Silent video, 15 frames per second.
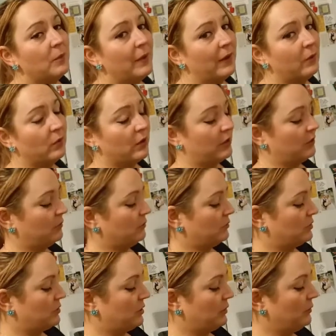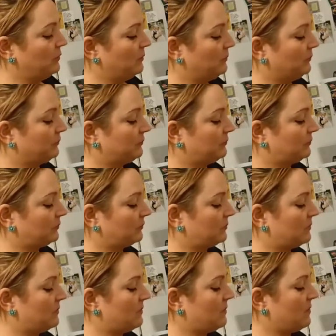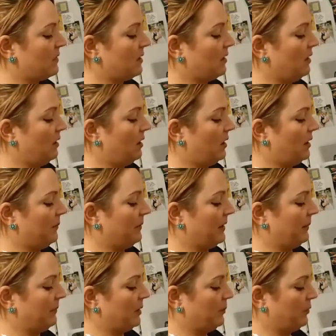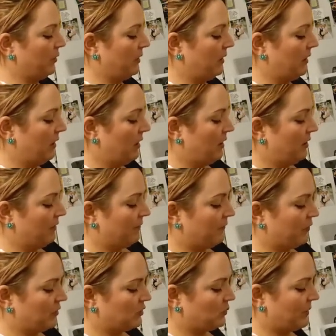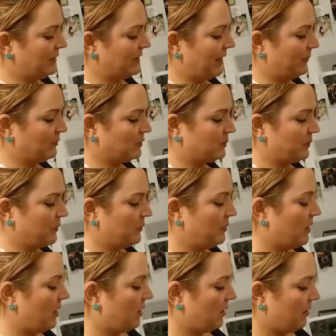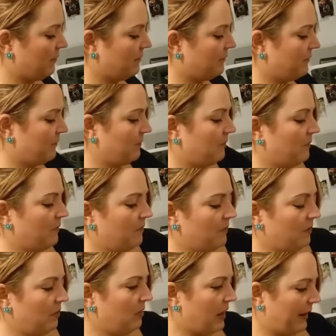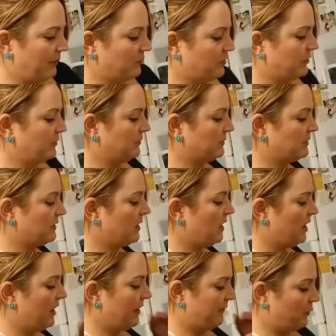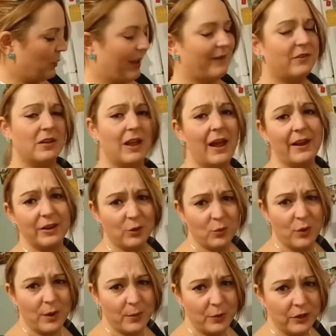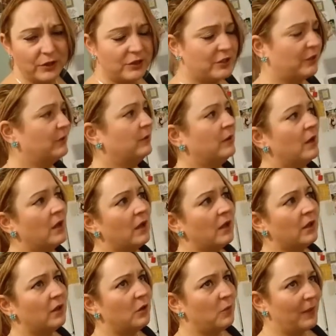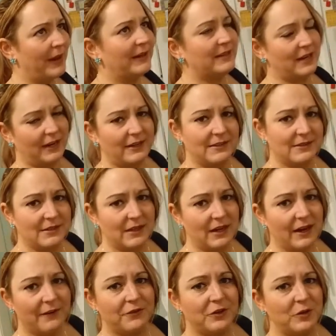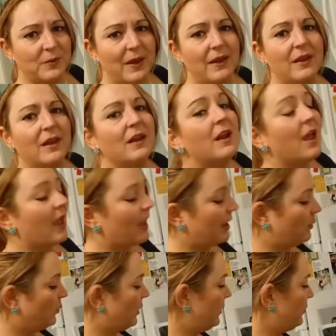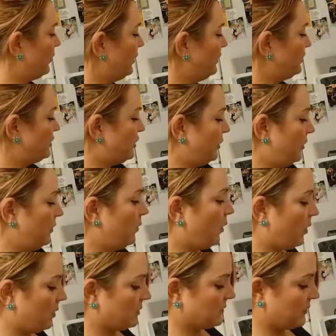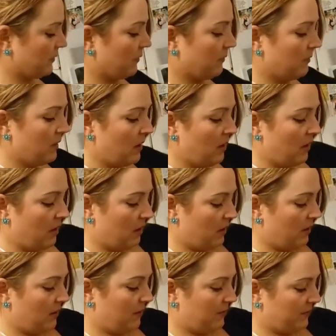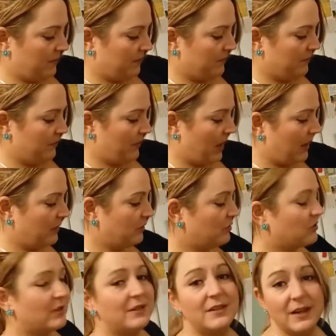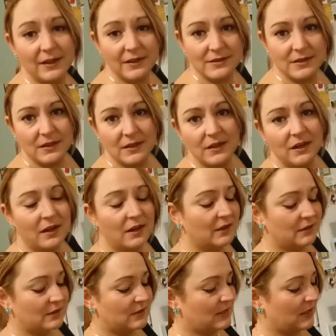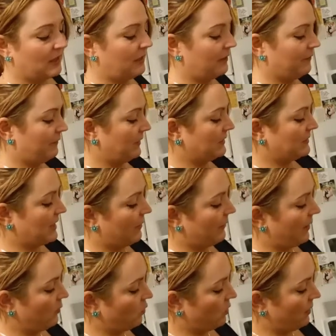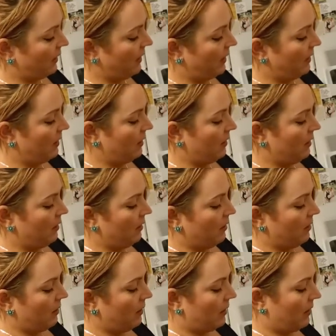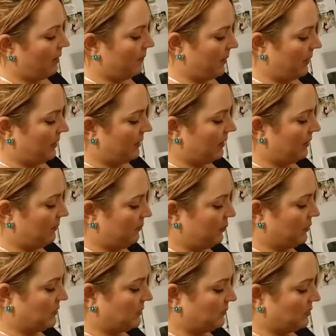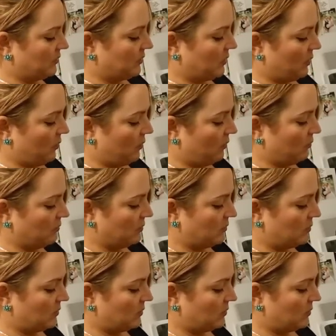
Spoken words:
you may want to use 2. And I'm going to put first 1 tablespoon of lime juice. If you have a lot, you want to put 2. You may taste it after you make it and want to put 2 also. I usually taste it and see if it's how I want it. I put some salt.